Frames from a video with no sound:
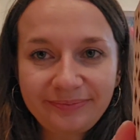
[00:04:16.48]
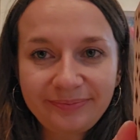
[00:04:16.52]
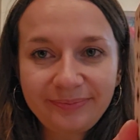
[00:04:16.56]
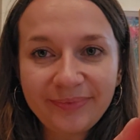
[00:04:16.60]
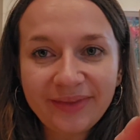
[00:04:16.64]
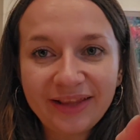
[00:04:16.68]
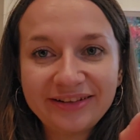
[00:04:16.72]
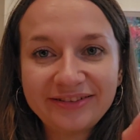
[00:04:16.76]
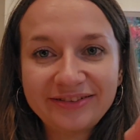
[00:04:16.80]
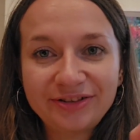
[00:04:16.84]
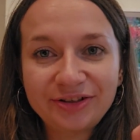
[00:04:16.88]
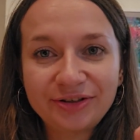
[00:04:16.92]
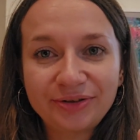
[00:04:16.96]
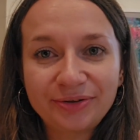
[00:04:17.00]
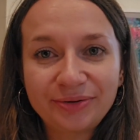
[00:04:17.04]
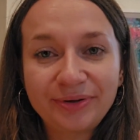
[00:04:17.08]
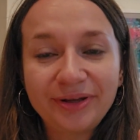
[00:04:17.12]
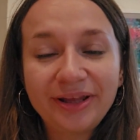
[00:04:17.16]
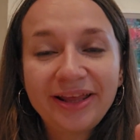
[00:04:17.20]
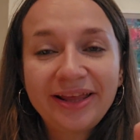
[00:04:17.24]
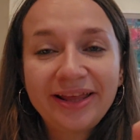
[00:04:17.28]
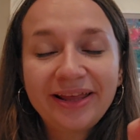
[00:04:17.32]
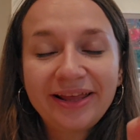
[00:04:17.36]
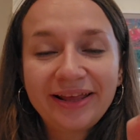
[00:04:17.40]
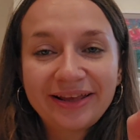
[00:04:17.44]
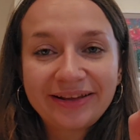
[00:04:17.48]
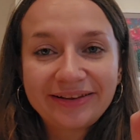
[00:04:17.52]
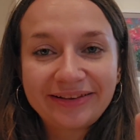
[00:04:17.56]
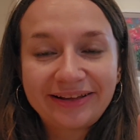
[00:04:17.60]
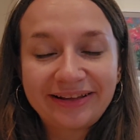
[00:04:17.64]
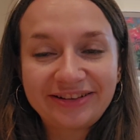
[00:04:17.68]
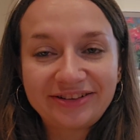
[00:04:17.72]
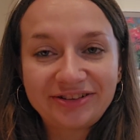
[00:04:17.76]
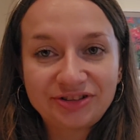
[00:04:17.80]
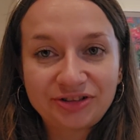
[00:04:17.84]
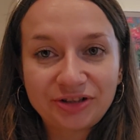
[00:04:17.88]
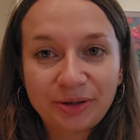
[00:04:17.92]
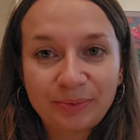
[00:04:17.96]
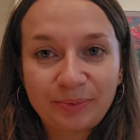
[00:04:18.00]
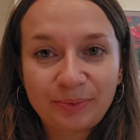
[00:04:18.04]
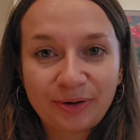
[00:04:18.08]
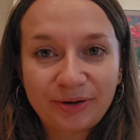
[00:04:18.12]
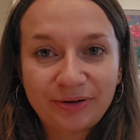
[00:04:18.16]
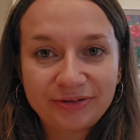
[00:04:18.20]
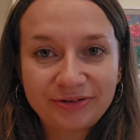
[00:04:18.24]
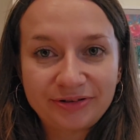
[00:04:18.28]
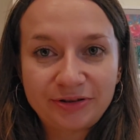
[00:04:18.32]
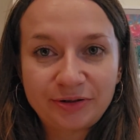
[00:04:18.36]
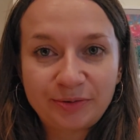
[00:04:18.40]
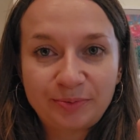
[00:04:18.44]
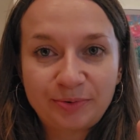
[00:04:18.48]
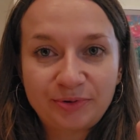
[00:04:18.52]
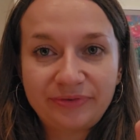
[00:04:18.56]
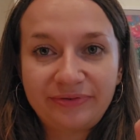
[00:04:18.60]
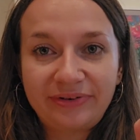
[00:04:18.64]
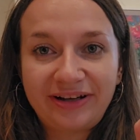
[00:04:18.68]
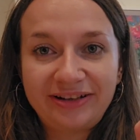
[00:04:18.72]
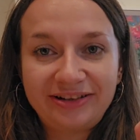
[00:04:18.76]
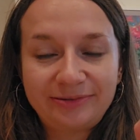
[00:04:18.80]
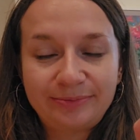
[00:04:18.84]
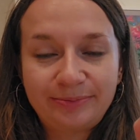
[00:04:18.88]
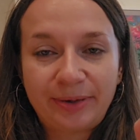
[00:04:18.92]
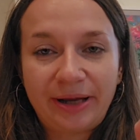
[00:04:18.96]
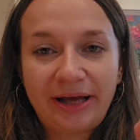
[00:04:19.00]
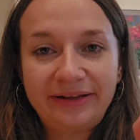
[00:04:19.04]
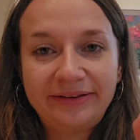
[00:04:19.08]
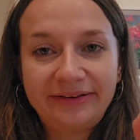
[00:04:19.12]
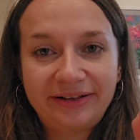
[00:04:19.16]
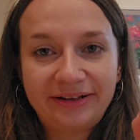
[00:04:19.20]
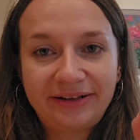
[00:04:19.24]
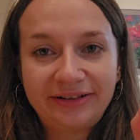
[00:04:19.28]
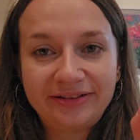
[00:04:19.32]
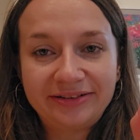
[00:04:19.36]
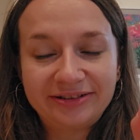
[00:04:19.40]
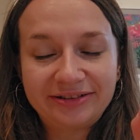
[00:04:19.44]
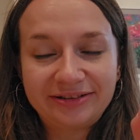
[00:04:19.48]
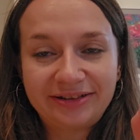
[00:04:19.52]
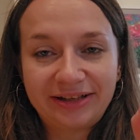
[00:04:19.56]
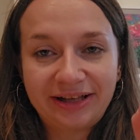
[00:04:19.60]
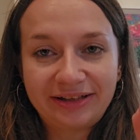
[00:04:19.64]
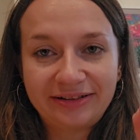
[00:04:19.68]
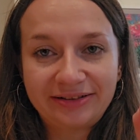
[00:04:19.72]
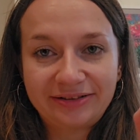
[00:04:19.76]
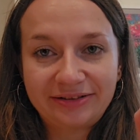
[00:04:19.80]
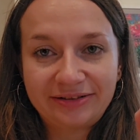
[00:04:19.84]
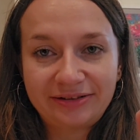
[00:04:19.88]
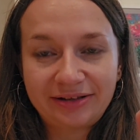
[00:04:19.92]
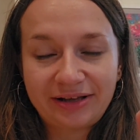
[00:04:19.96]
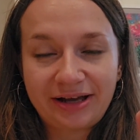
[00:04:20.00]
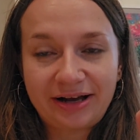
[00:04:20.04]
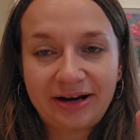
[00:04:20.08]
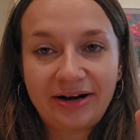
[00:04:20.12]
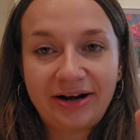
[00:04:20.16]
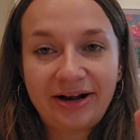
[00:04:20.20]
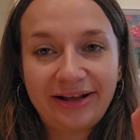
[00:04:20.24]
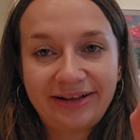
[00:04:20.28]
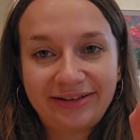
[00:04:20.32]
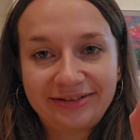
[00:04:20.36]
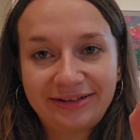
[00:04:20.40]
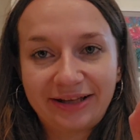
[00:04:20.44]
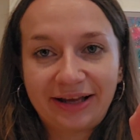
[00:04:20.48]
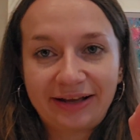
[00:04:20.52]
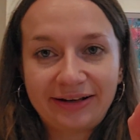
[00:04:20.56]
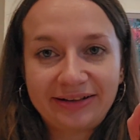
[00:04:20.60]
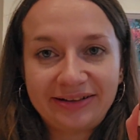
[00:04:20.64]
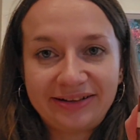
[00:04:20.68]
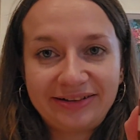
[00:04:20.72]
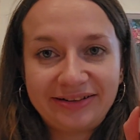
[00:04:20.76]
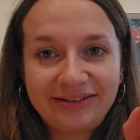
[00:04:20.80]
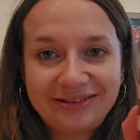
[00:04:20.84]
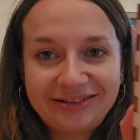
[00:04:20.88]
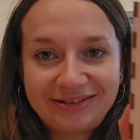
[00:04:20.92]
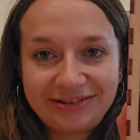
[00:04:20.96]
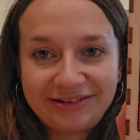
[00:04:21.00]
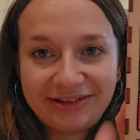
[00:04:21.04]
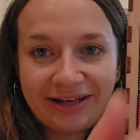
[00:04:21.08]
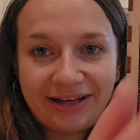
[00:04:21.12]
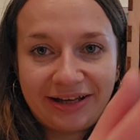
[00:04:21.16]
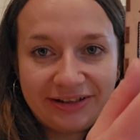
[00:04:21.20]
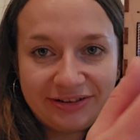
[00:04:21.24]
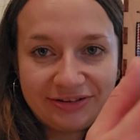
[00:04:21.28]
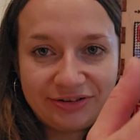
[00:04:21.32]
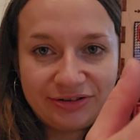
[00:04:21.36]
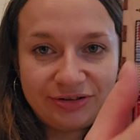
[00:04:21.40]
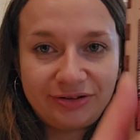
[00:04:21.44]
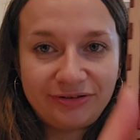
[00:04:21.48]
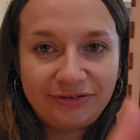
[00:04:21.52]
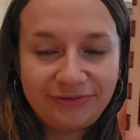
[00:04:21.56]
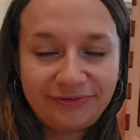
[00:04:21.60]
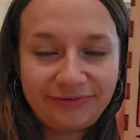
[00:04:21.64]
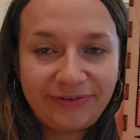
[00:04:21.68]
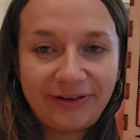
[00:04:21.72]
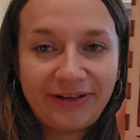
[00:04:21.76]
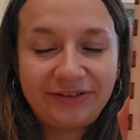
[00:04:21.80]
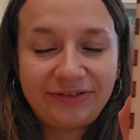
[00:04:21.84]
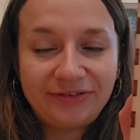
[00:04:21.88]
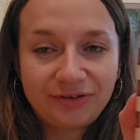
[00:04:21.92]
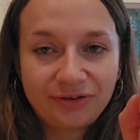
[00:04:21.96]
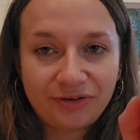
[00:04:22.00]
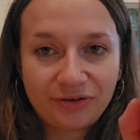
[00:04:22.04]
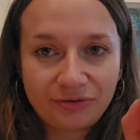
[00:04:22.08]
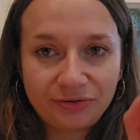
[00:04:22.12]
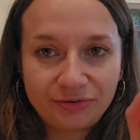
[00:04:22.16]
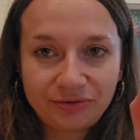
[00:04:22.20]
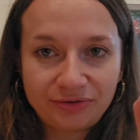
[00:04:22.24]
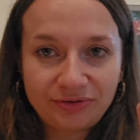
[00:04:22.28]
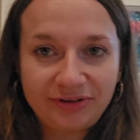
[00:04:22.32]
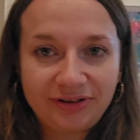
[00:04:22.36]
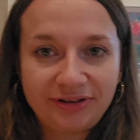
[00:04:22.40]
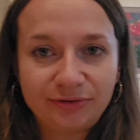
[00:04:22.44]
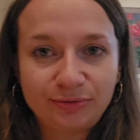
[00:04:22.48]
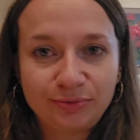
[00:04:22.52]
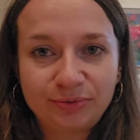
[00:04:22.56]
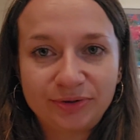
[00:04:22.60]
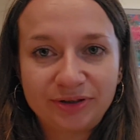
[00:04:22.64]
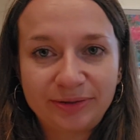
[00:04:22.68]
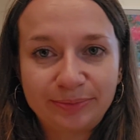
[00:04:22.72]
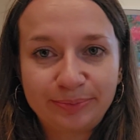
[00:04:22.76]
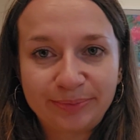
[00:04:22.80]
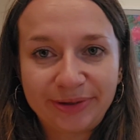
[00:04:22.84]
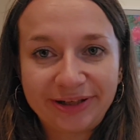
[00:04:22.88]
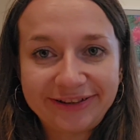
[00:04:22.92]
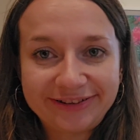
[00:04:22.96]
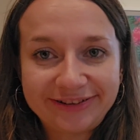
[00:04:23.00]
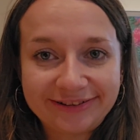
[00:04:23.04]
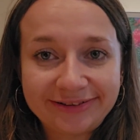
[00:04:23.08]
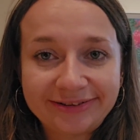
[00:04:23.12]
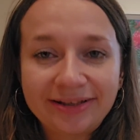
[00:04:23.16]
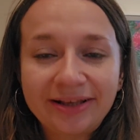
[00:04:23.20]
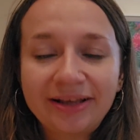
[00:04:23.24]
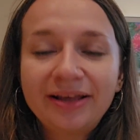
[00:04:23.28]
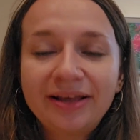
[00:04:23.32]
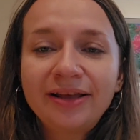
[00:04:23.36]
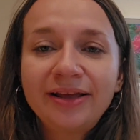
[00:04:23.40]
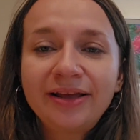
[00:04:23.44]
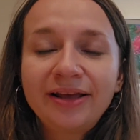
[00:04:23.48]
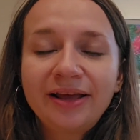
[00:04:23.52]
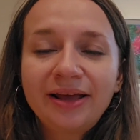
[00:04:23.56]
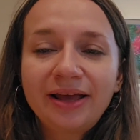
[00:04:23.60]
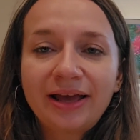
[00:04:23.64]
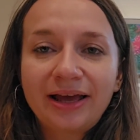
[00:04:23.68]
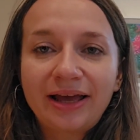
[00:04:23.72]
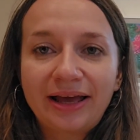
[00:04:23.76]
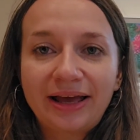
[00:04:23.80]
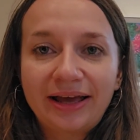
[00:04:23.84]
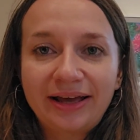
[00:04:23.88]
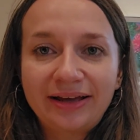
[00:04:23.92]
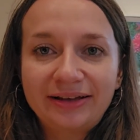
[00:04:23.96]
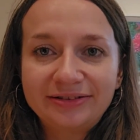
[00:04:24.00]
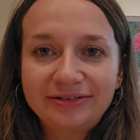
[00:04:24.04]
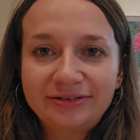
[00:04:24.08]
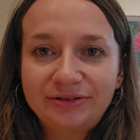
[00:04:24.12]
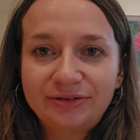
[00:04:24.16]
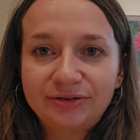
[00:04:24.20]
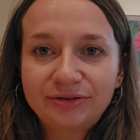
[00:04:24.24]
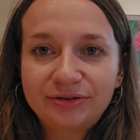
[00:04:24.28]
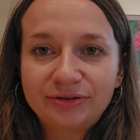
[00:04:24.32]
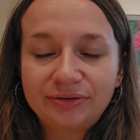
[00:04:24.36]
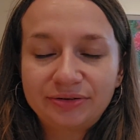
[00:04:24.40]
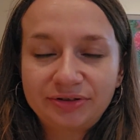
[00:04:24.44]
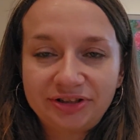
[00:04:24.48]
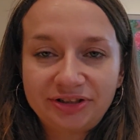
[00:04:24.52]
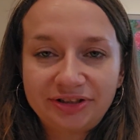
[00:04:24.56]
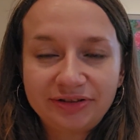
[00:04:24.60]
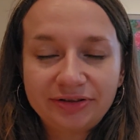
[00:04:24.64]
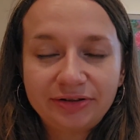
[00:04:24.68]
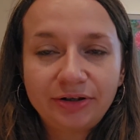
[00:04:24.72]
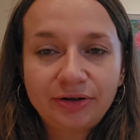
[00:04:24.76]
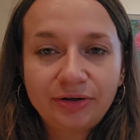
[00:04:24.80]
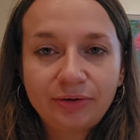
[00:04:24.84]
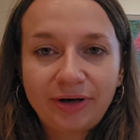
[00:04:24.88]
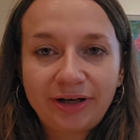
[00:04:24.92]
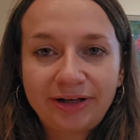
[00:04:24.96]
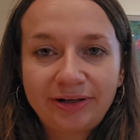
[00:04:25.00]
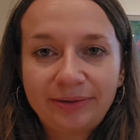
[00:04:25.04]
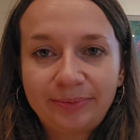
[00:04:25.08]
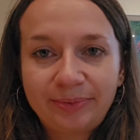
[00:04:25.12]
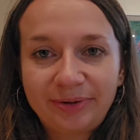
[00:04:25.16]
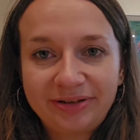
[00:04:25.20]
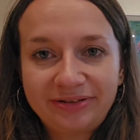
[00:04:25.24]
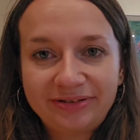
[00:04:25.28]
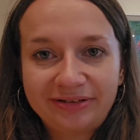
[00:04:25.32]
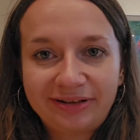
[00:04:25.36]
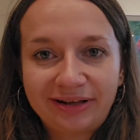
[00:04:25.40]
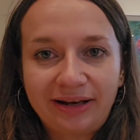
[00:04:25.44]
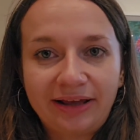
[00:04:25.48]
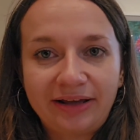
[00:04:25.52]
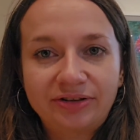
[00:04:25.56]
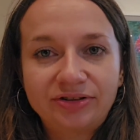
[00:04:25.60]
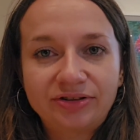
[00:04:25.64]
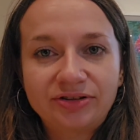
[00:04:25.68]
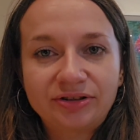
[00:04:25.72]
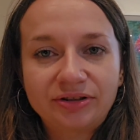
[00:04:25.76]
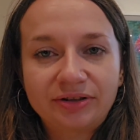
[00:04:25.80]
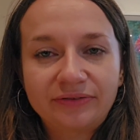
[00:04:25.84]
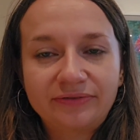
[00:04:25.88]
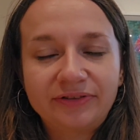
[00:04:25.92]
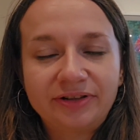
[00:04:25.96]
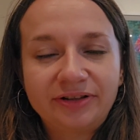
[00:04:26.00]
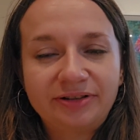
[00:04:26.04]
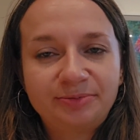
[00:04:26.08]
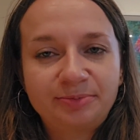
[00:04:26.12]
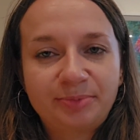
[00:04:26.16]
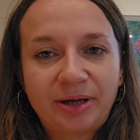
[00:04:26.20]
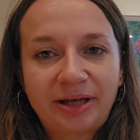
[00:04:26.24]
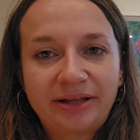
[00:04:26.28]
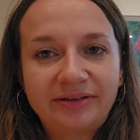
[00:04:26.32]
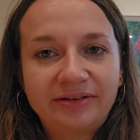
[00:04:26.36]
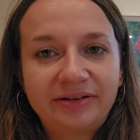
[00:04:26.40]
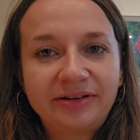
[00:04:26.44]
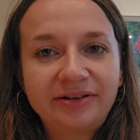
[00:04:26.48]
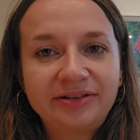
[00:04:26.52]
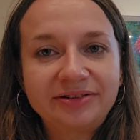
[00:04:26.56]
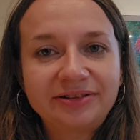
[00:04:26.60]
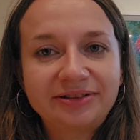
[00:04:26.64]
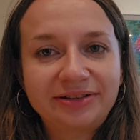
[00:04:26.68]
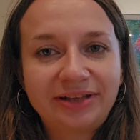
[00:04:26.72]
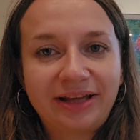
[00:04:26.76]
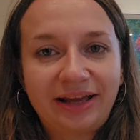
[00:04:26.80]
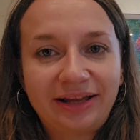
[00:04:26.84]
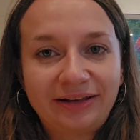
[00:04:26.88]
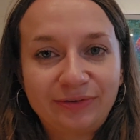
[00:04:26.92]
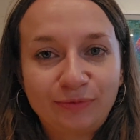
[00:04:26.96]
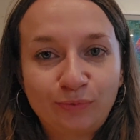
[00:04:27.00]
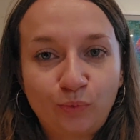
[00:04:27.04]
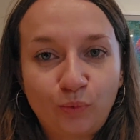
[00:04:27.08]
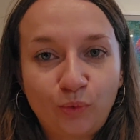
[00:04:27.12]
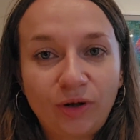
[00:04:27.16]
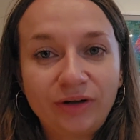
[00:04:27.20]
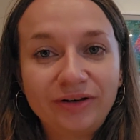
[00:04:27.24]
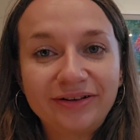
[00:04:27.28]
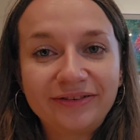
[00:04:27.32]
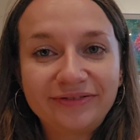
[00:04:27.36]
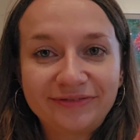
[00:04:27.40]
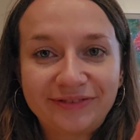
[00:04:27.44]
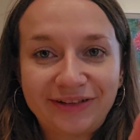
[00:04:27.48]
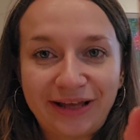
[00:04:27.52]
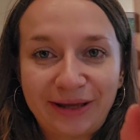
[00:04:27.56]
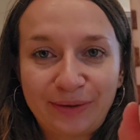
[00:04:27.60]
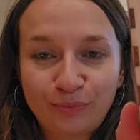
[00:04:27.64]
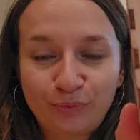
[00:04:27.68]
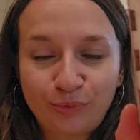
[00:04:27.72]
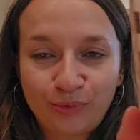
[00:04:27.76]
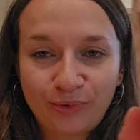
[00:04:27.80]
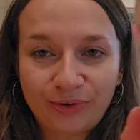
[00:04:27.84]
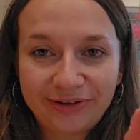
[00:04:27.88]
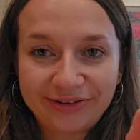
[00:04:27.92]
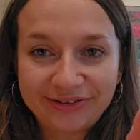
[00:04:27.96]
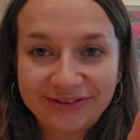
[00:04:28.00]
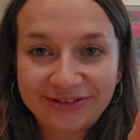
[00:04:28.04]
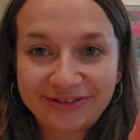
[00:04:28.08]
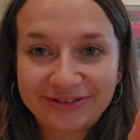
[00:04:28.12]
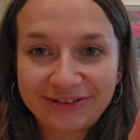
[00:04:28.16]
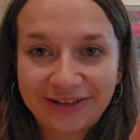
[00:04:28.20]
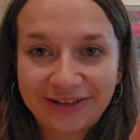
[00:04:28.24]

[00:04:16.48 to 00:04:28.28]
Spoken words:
So this shop also provides patterns that are exactly the size to fit onto these wooden bits. So she's got quite a big selection of these patterns, and one of them was